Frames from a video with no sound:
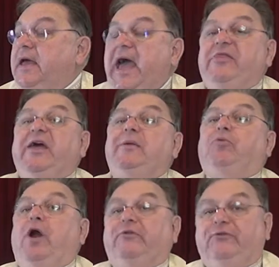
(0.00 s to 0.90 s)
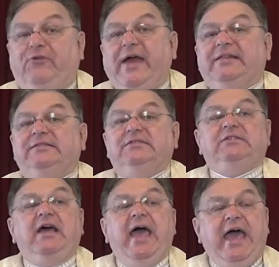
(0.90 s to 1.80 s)
And they brought
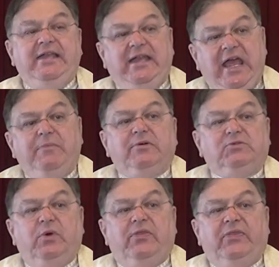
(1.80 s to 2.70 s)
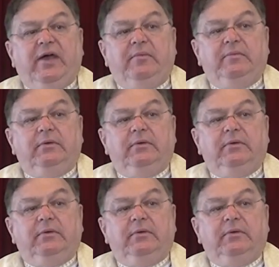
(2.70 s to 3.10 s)
friends and neighbors with them.